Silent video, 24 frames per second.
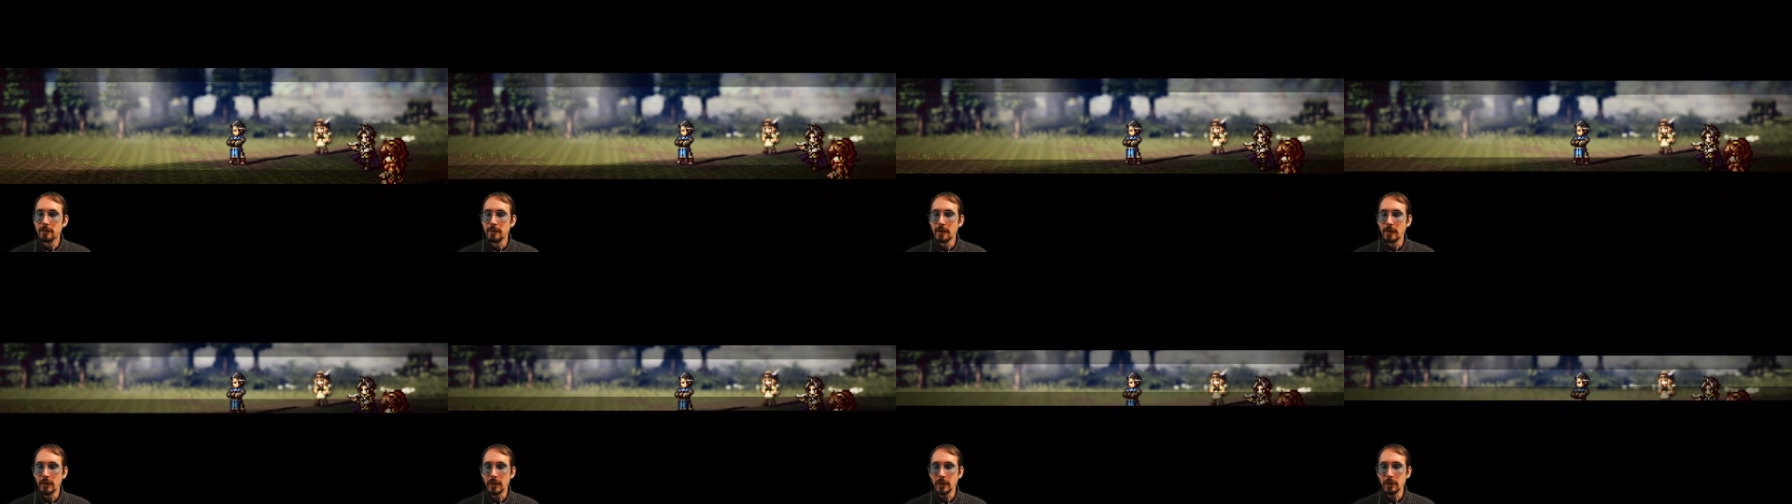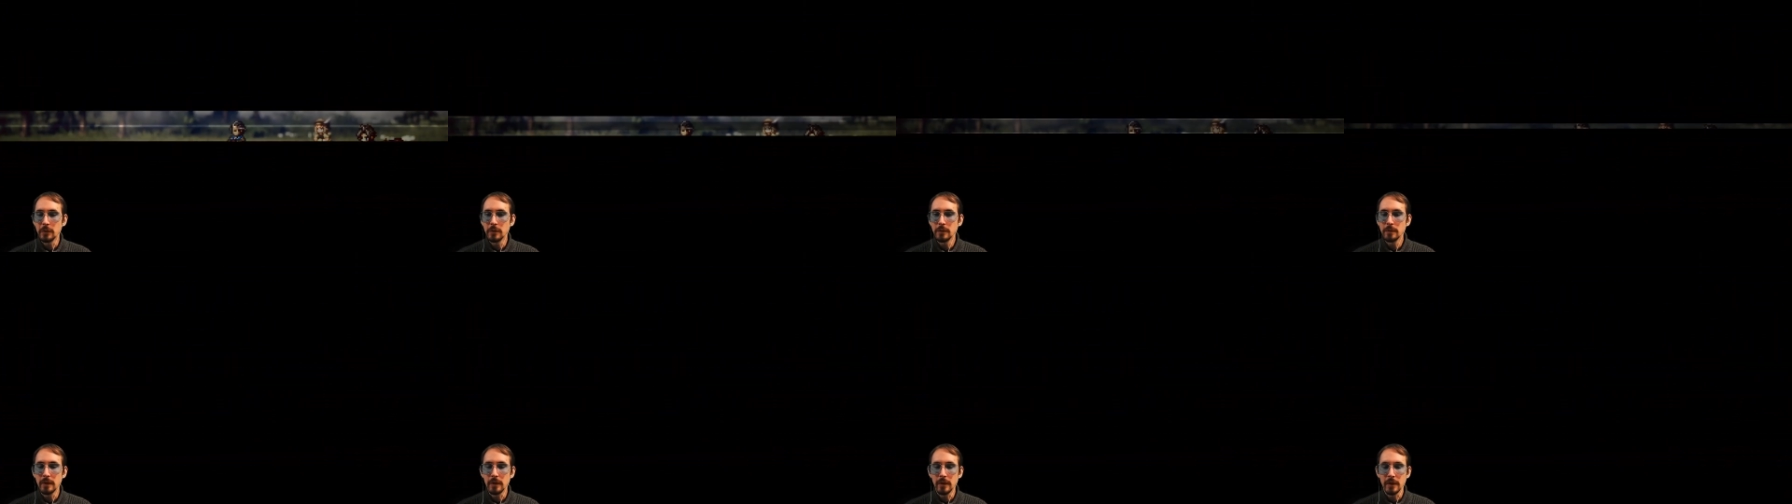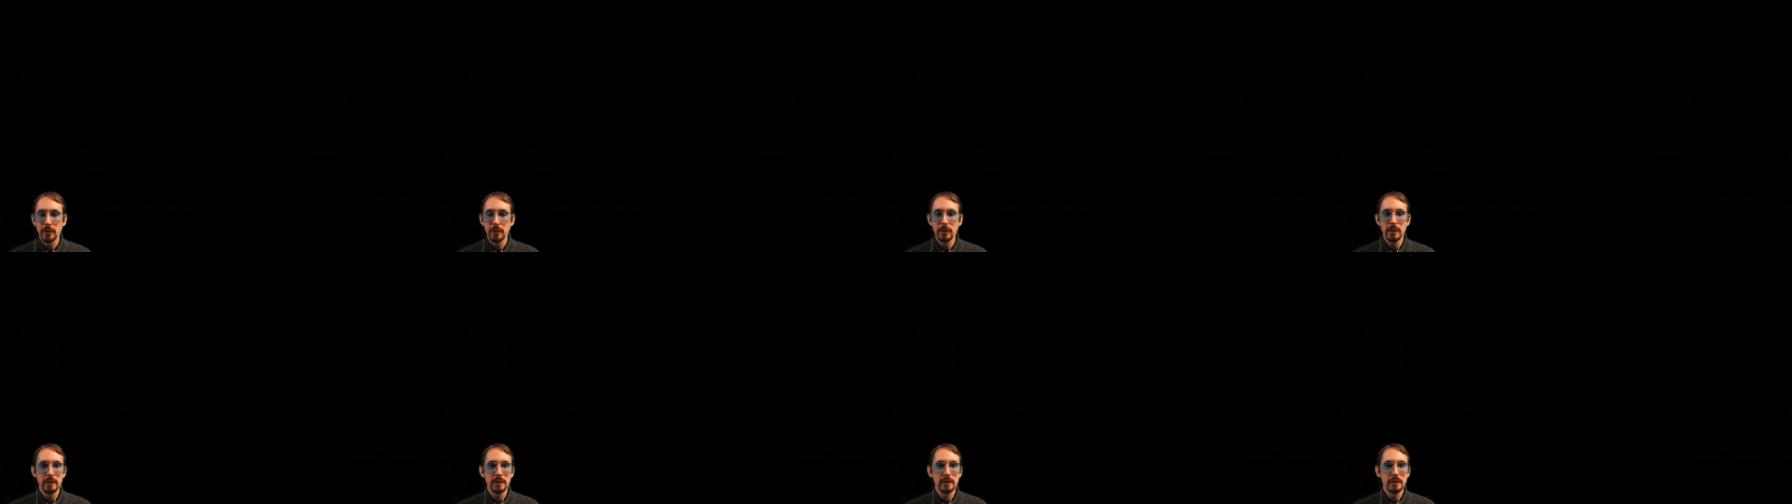Very good,
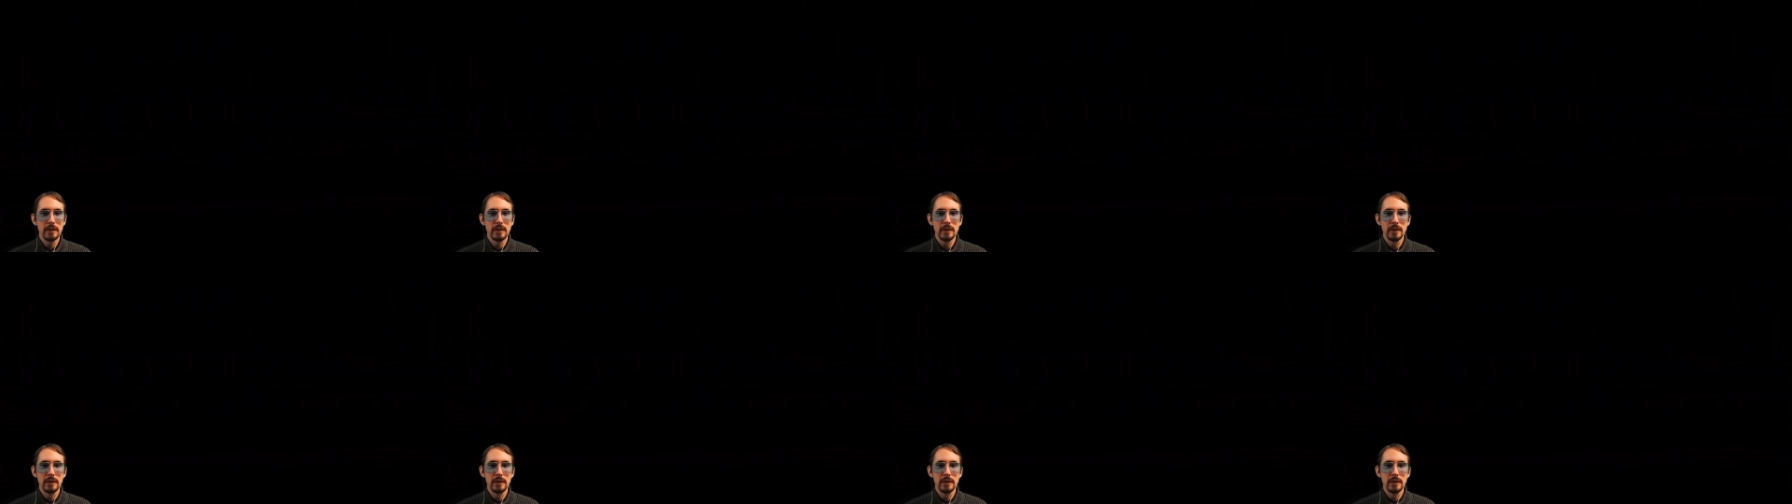very good.